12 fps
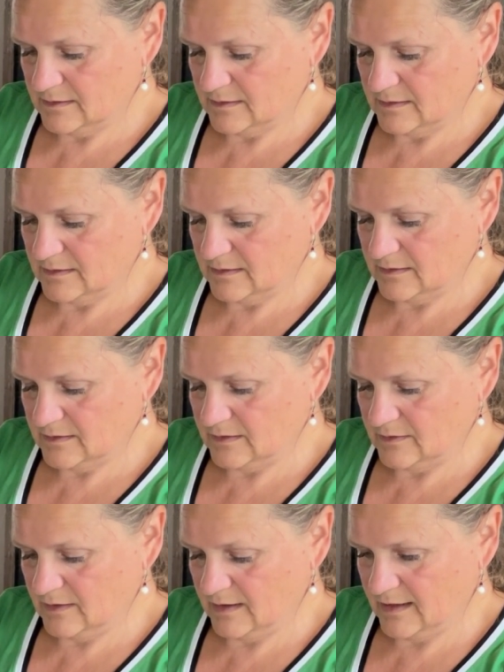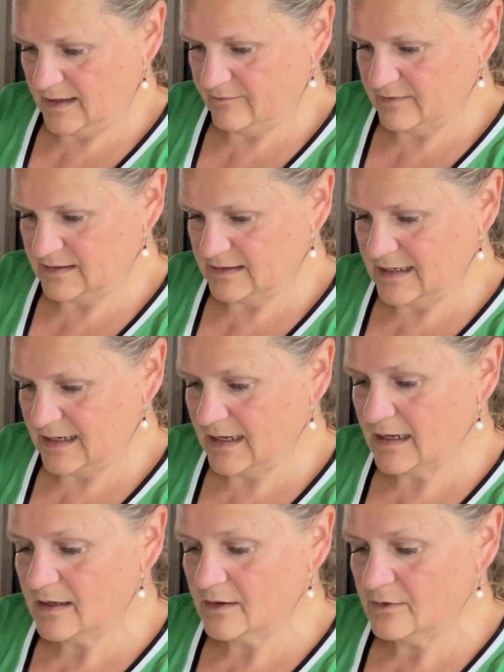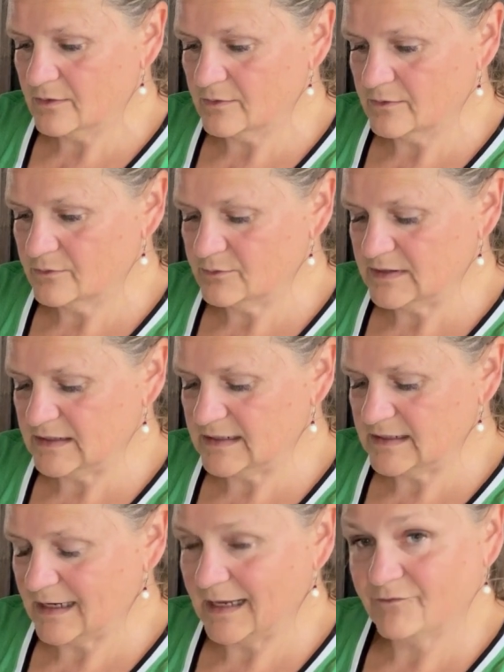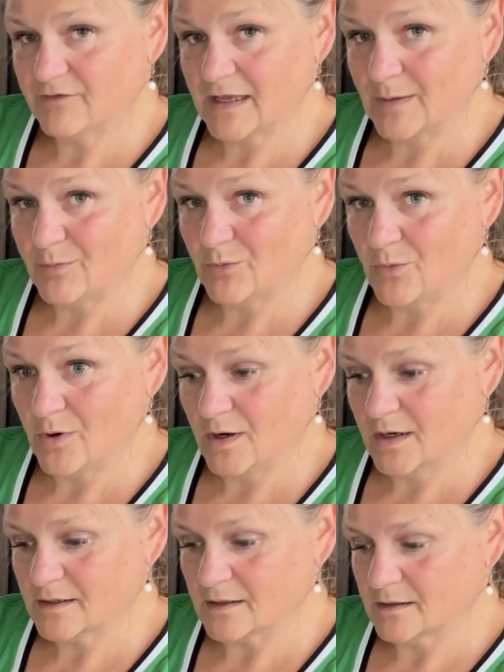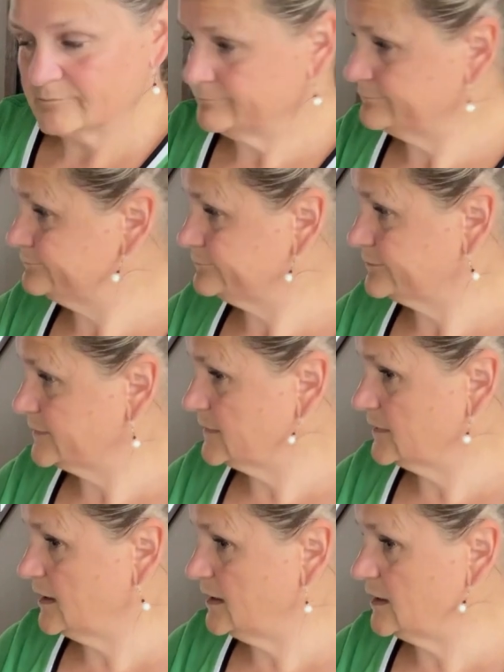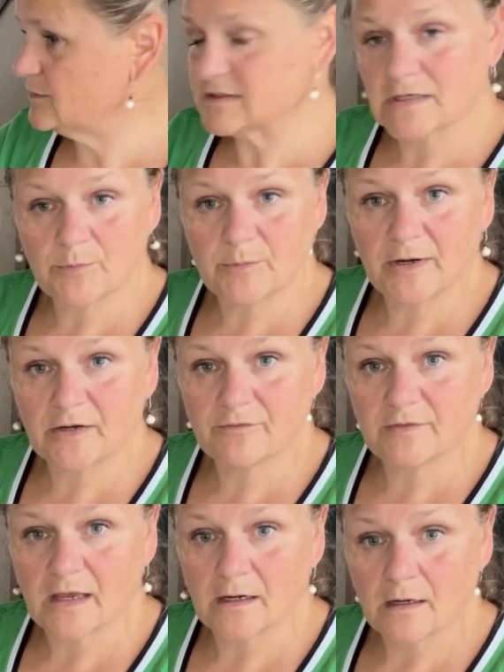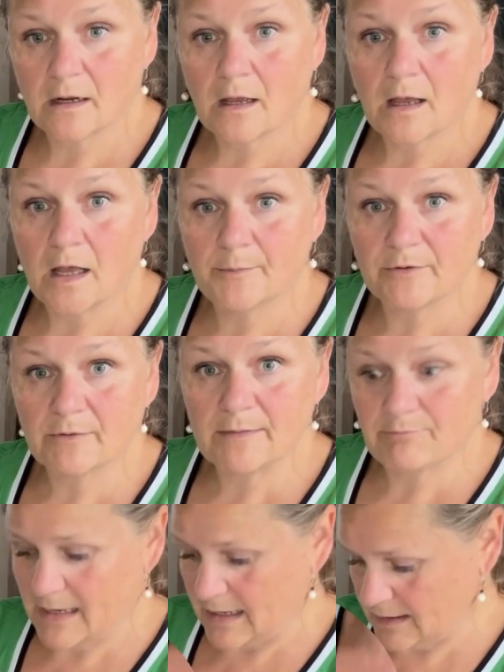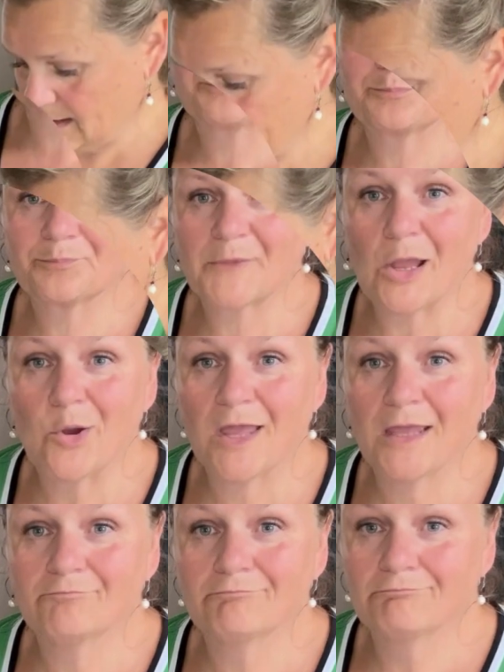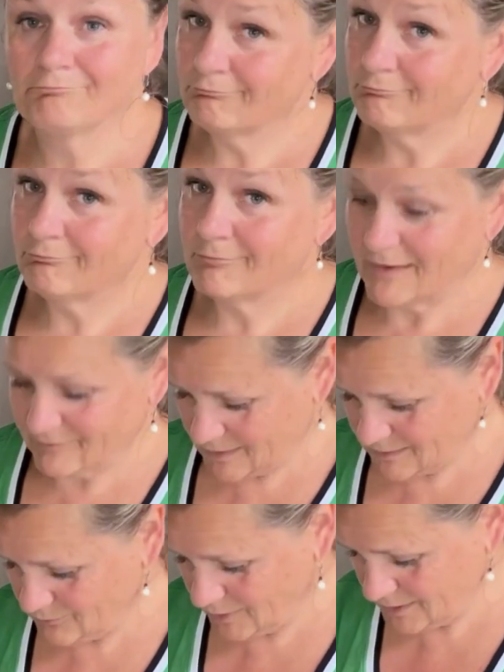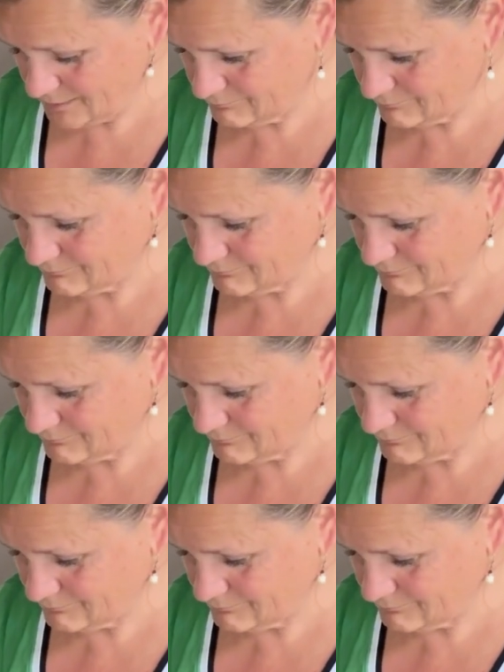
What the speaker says: And there you have it. Now we need a half a cup of water. And I was not prepared for that. I'll be right back. I'm gonna go and grab that water. I've got the water.